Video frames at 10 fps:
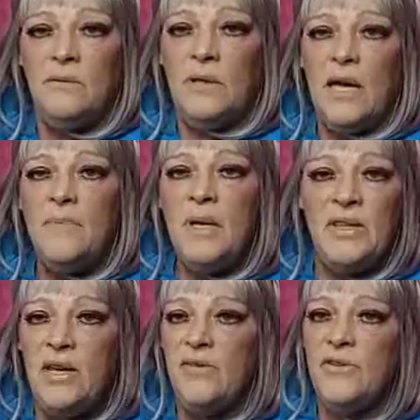When I'm
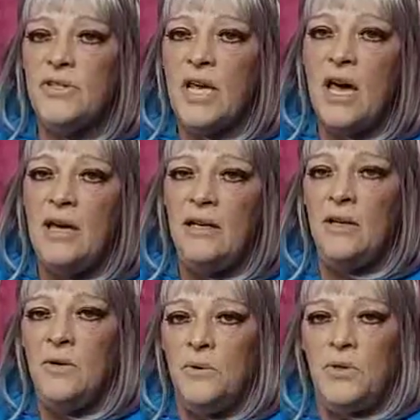on the other side,
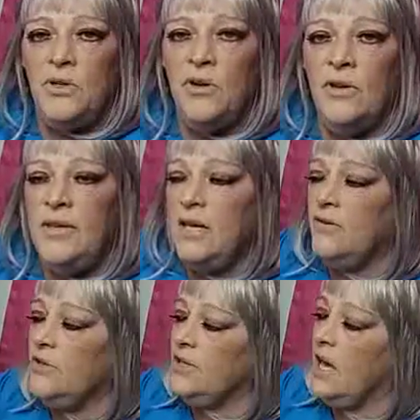when you're on the
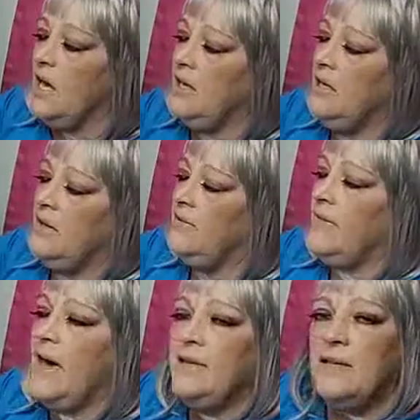other side,
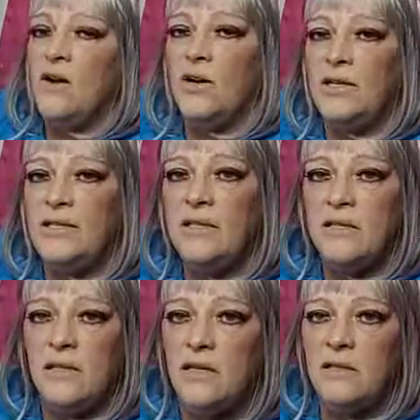that's our
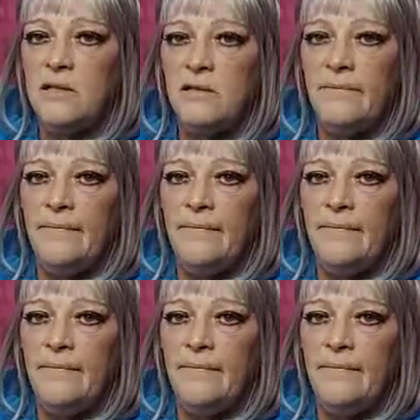existence